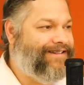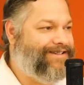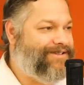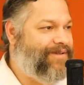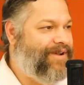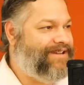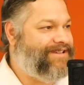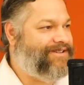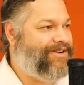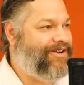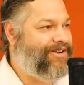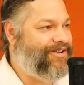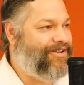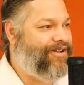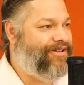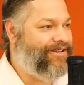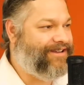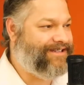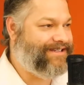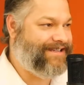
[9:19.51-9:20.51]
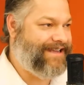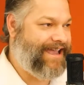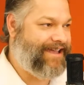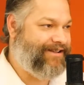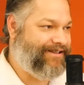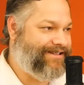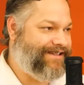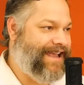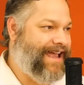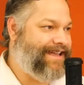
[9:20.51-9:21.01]
So I started calling
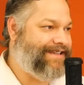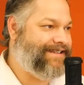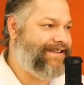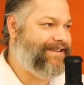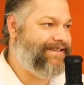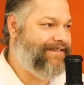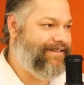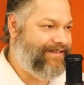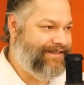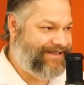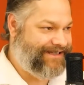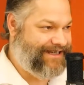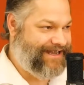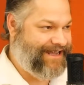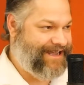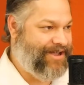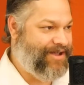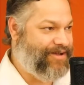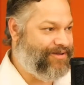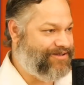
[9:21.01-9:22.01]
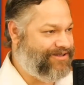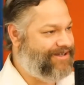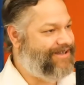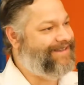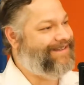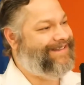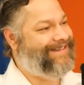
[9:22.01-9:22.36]
Seattle SaaS CEOs.